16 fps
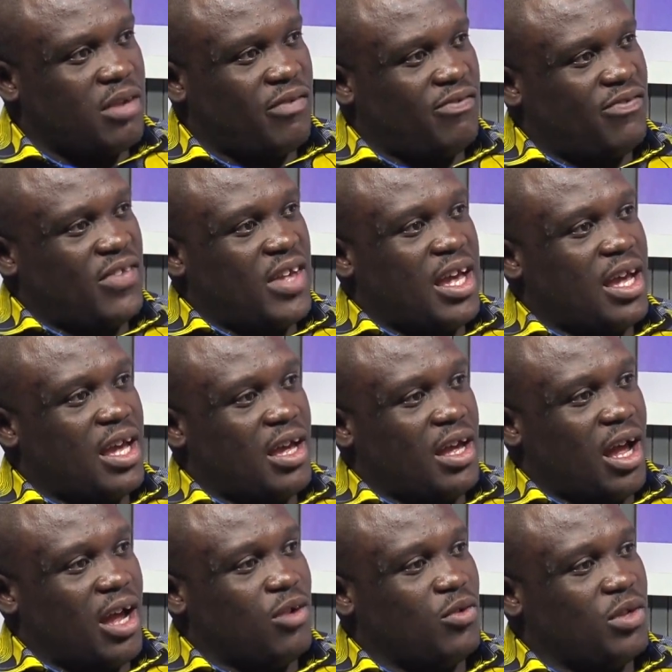Fear,
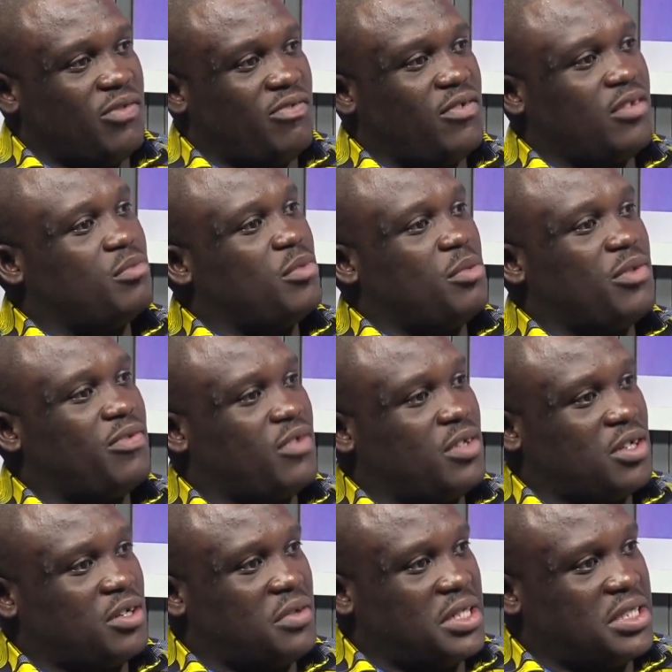I only feel maybe for
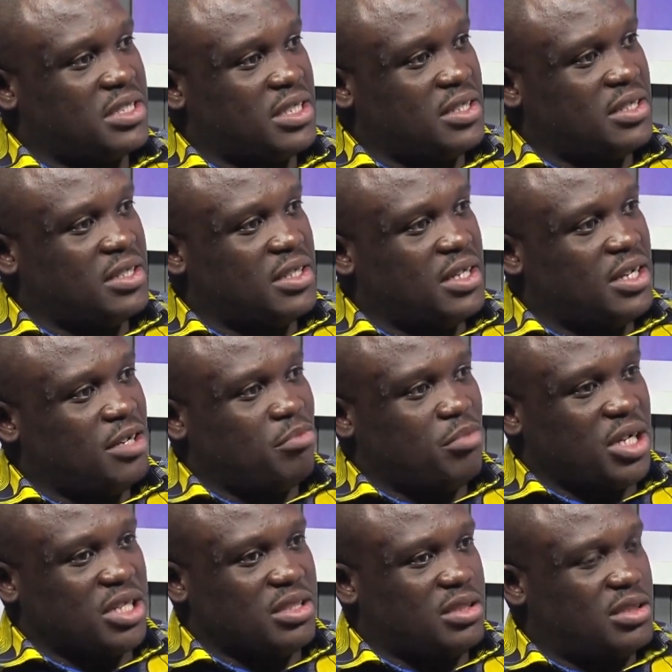the creator,
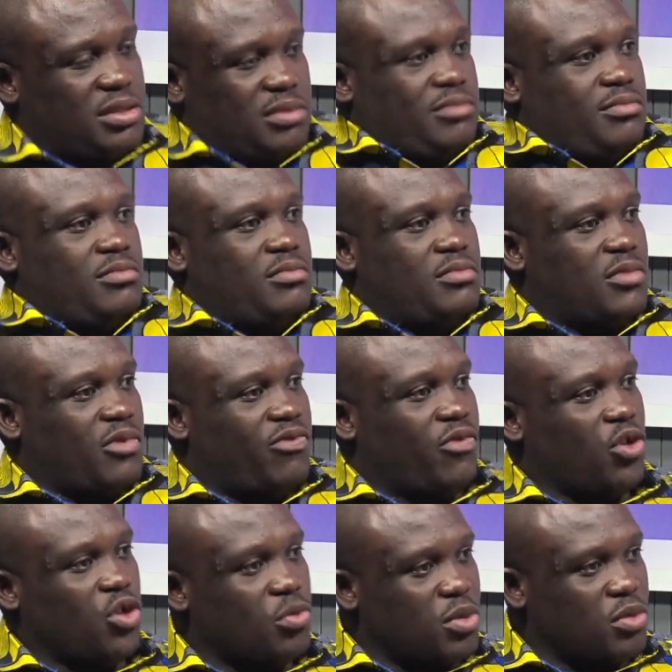but
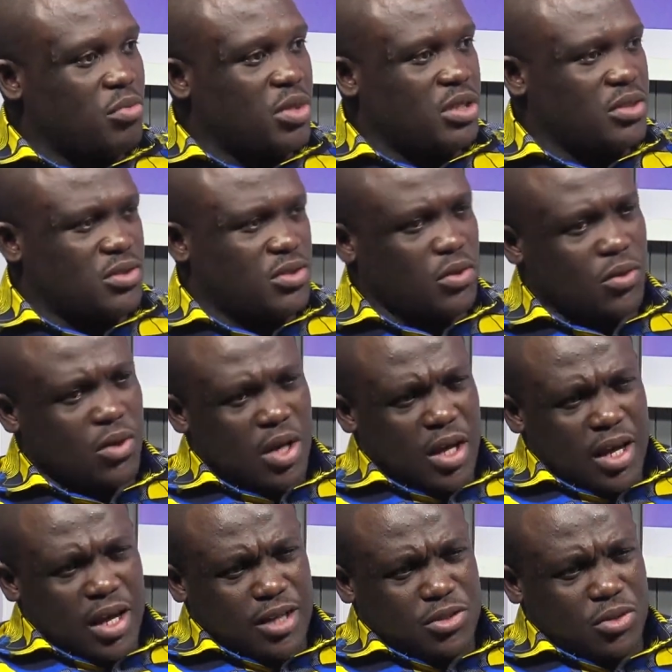for human beings, no.
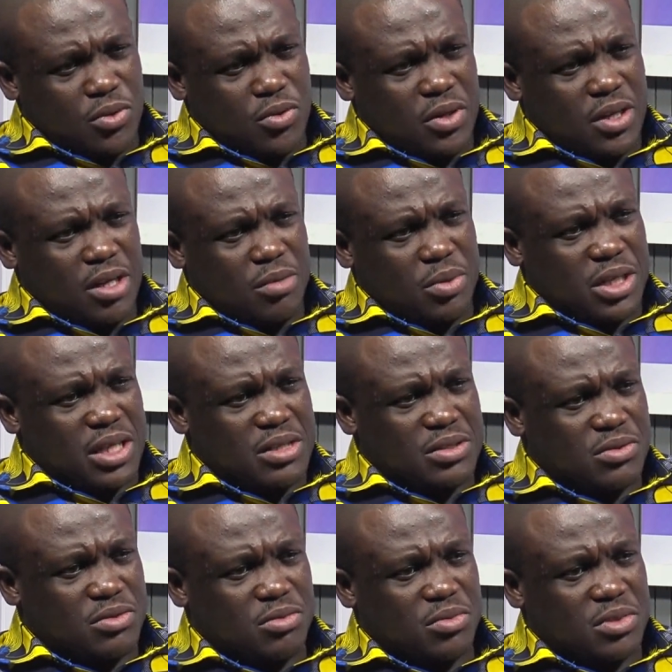And so going up
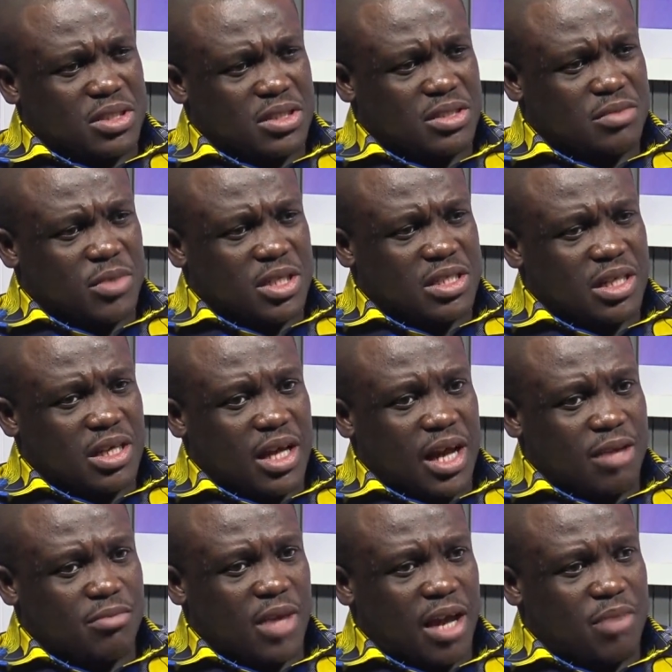against Honorable E T Mentor,
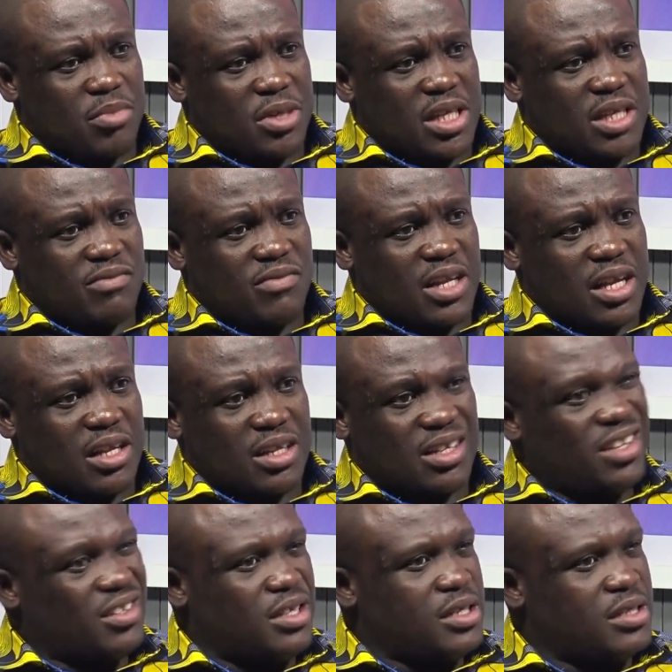I, I believe that
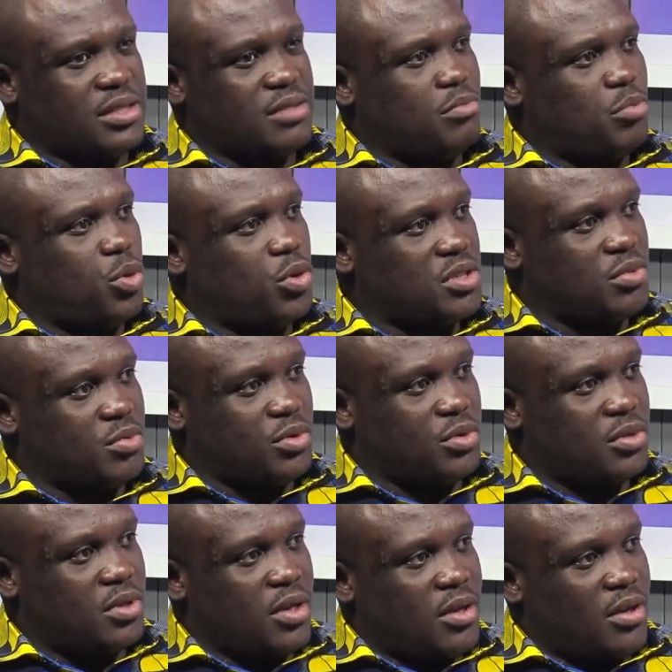nothing is
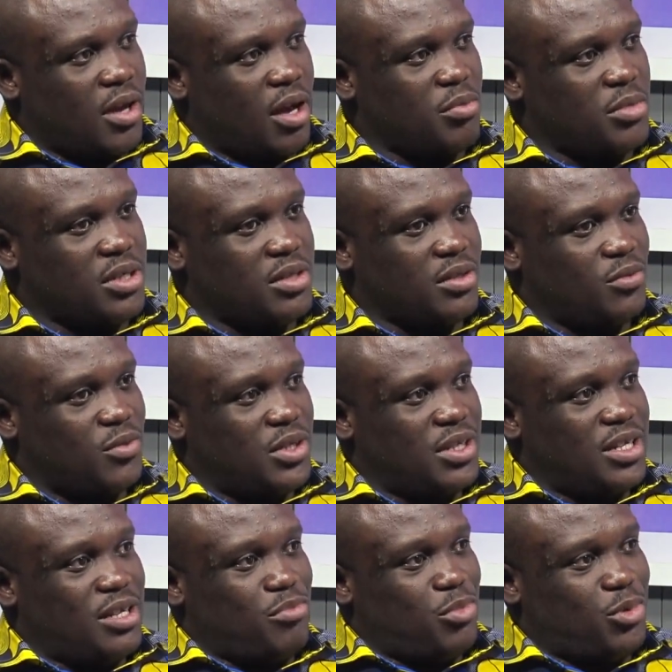impossible. I mean, the
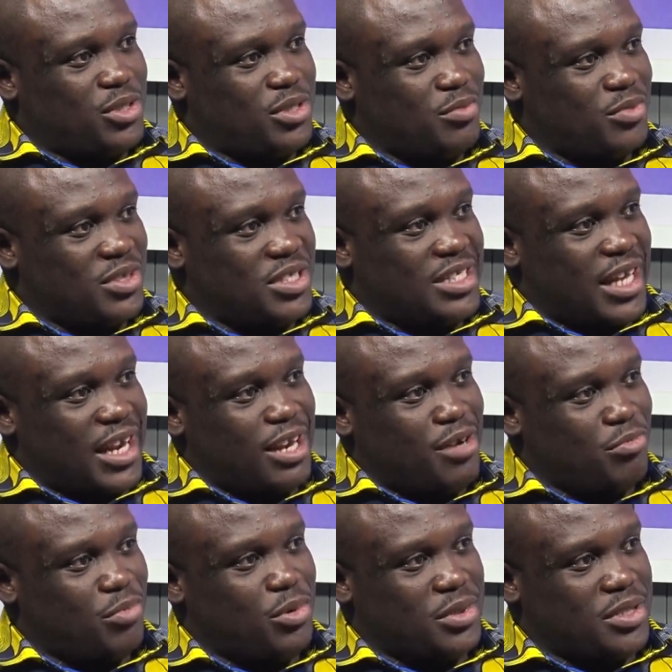word impossible is I
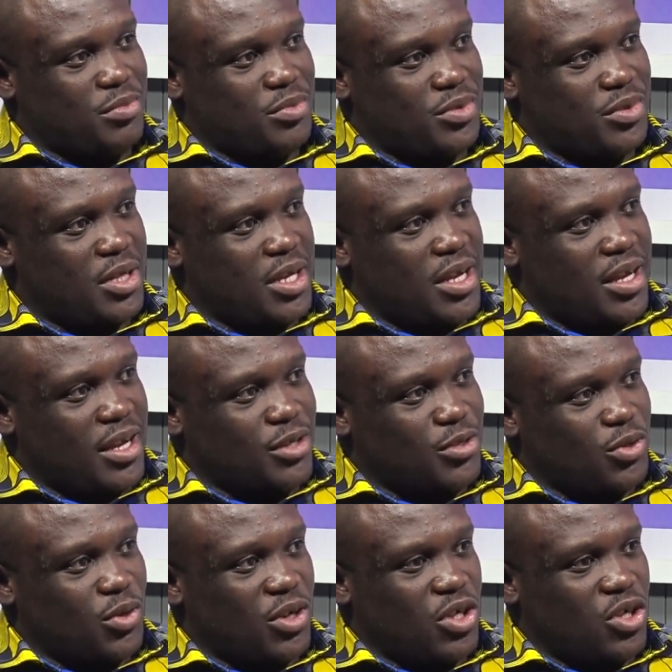am possible.
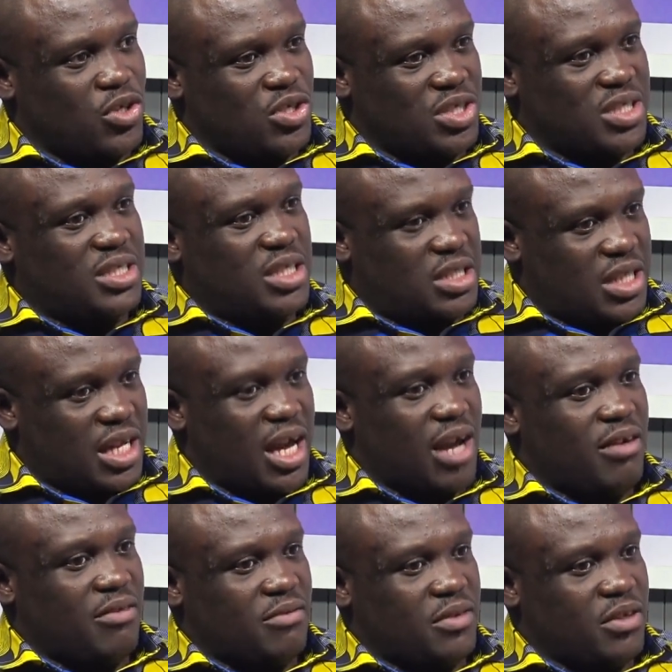And so you just need to
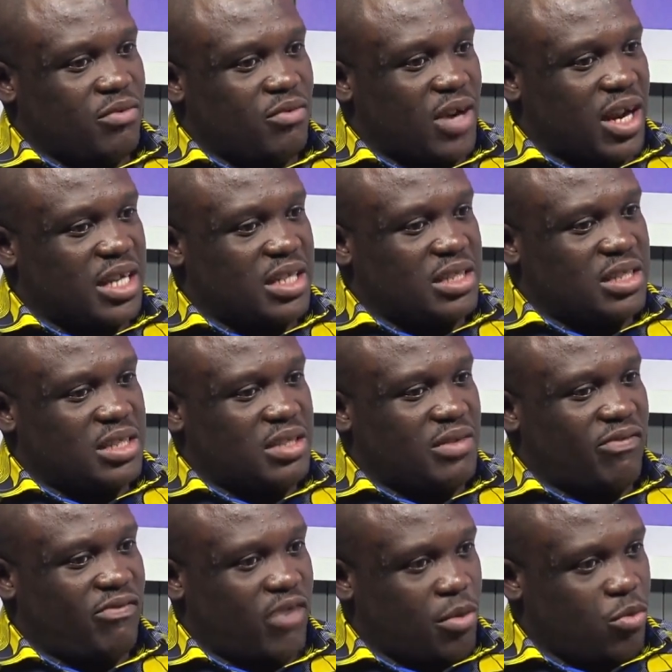have the right
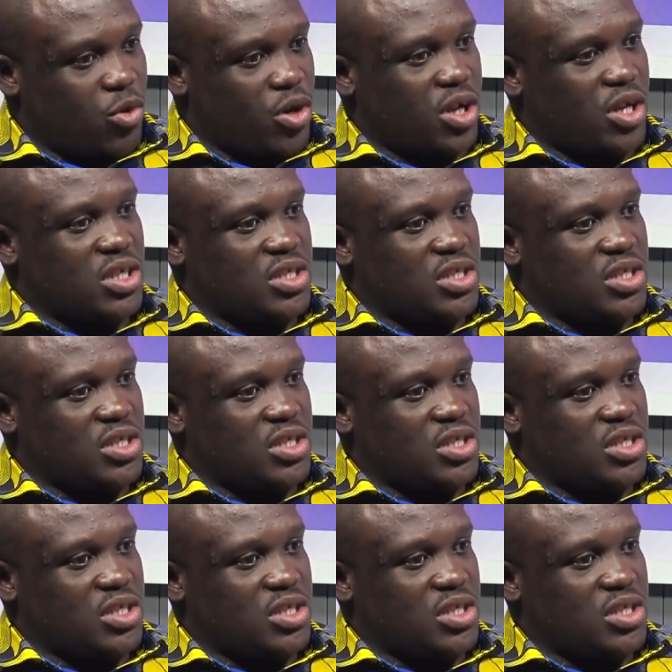framework.